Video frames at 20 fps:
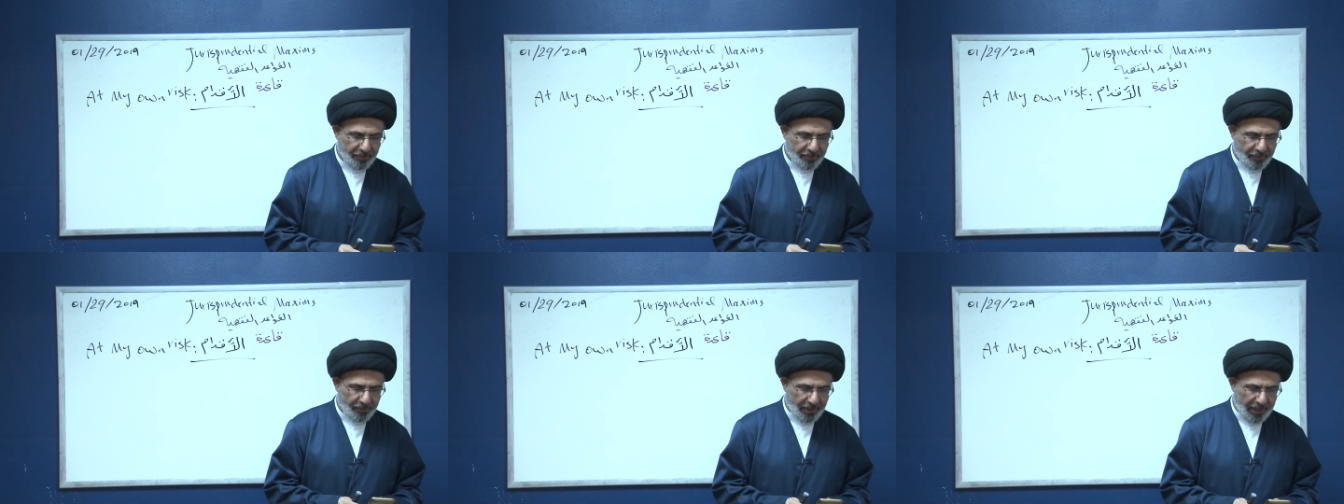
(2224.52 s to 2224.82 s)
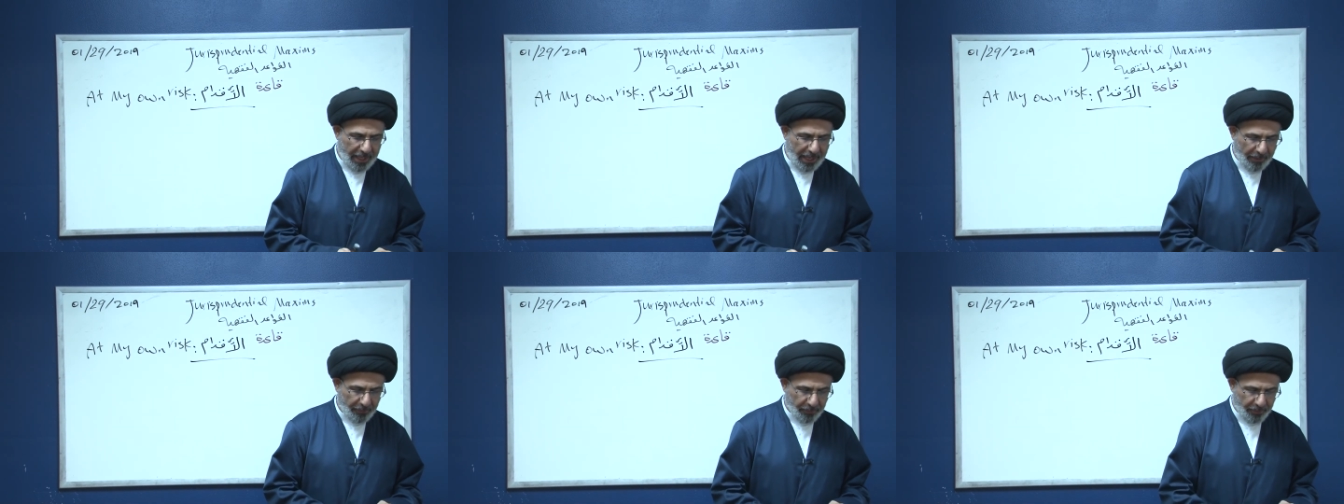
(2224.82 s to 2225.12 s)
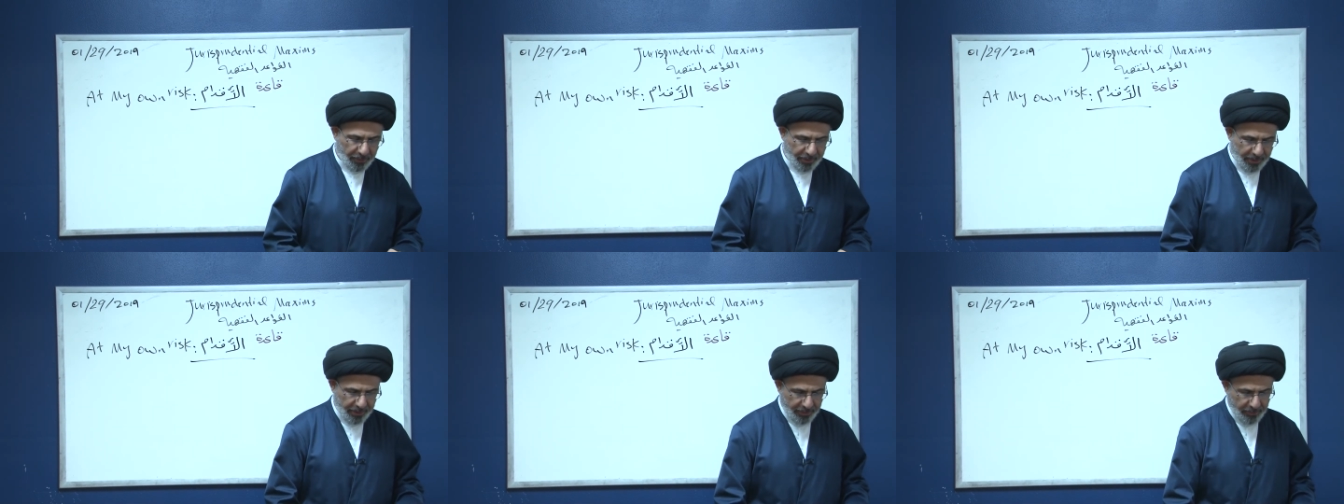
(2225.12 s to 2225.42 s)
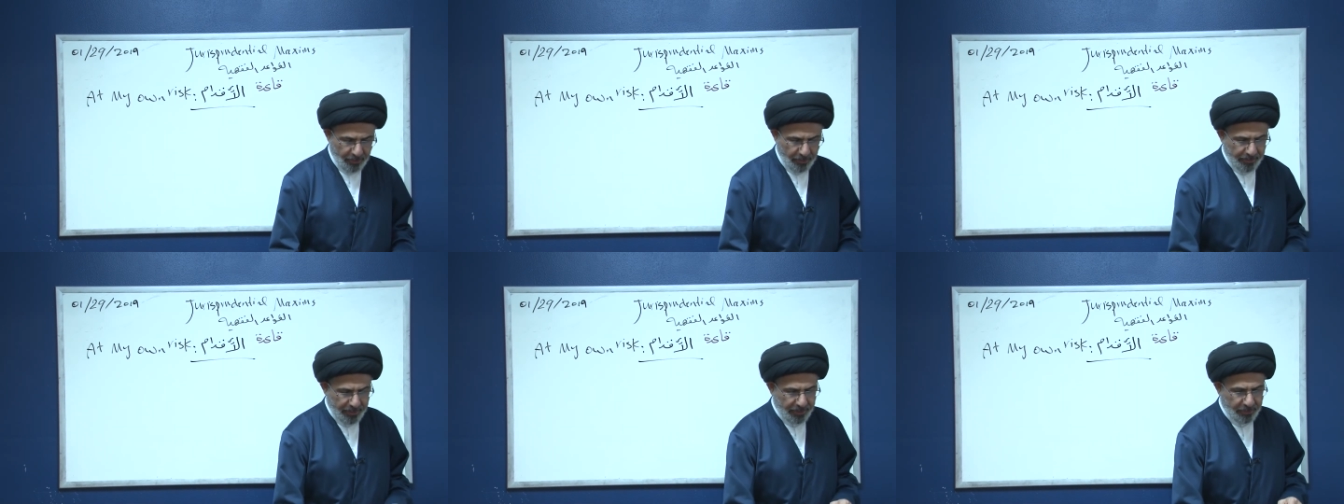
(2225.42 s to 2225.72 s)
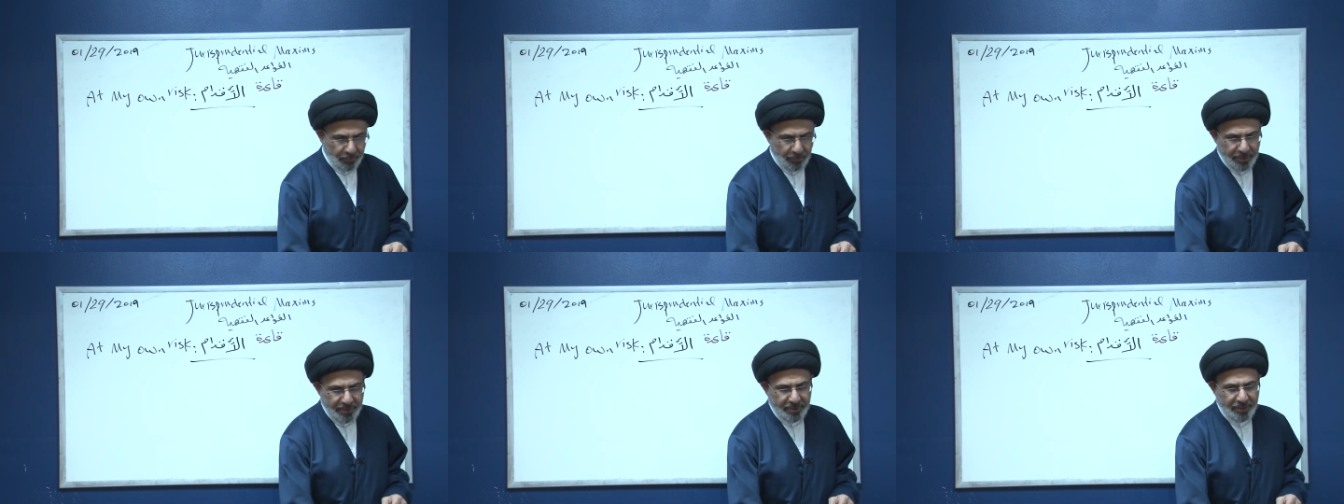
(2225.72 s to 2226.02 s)
know how long ago,
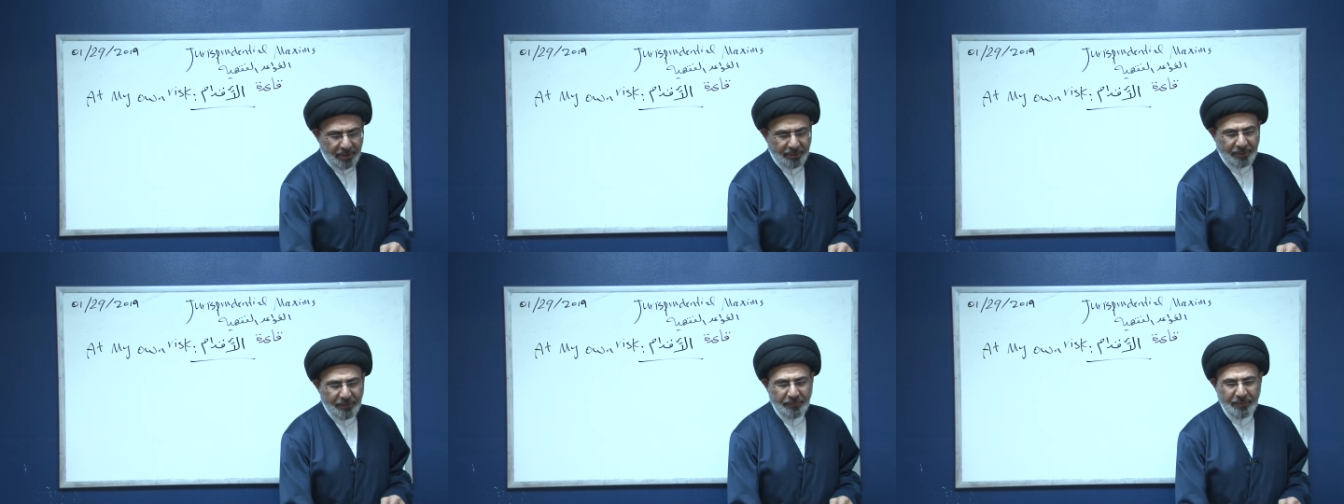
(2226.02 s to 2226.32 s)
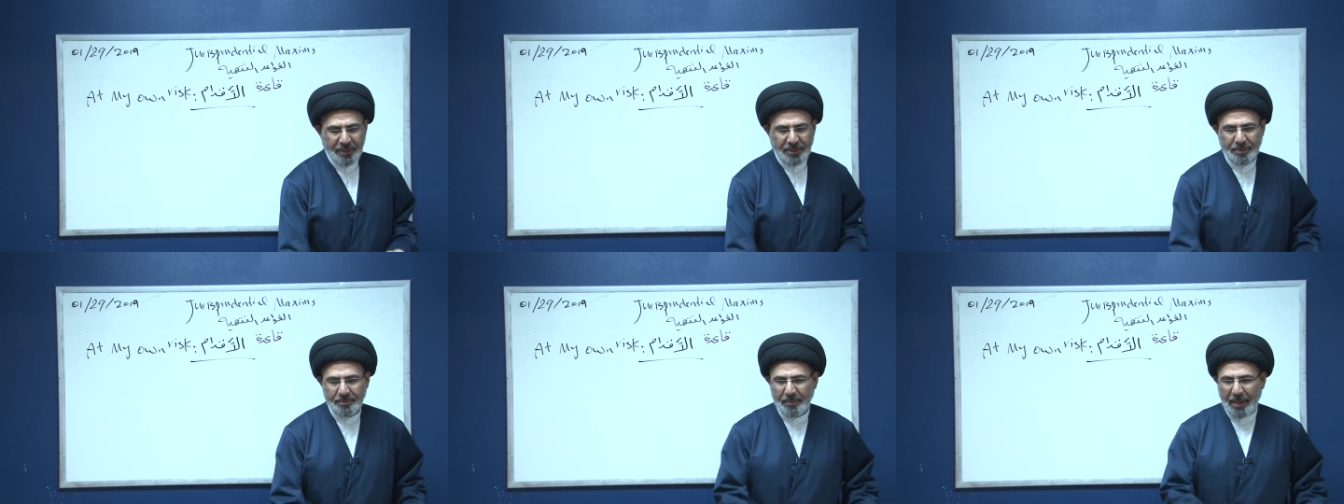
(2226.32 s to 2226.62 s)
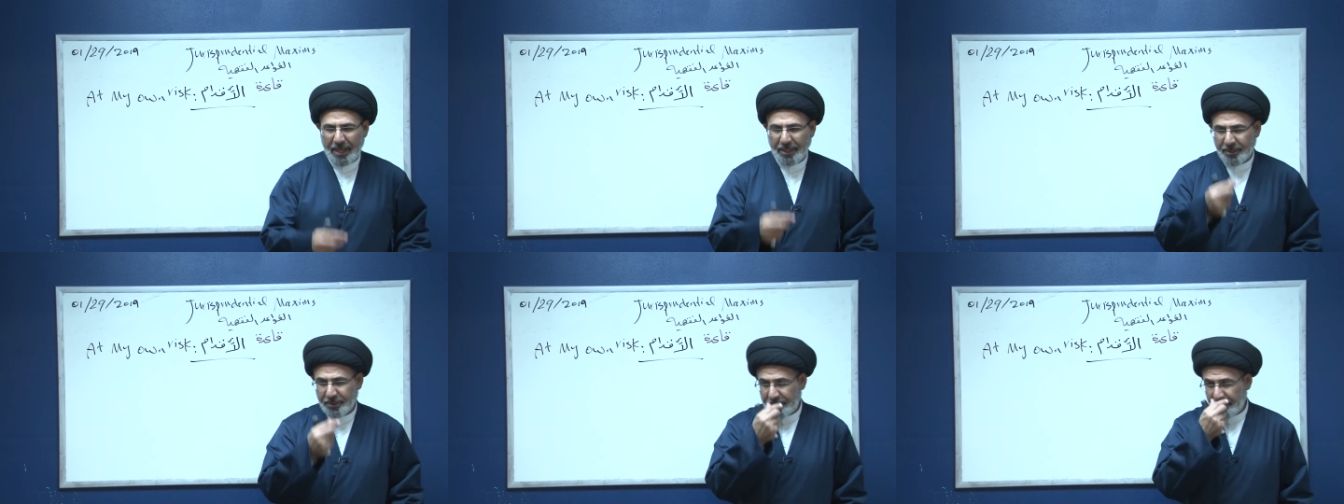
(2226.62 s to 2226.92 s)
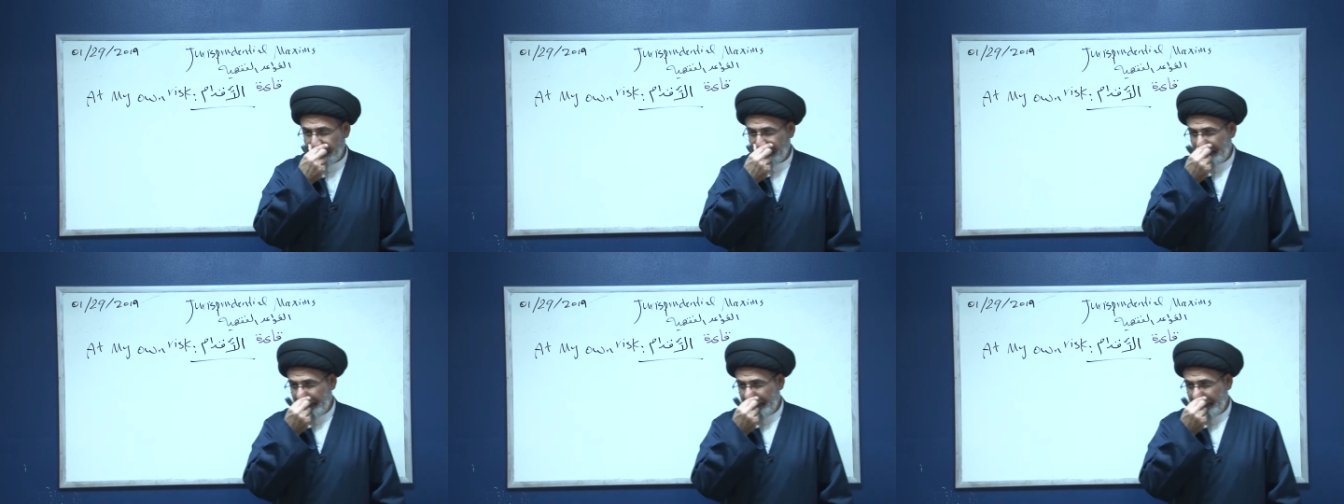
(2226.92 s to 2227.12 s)
but we studied this maxim.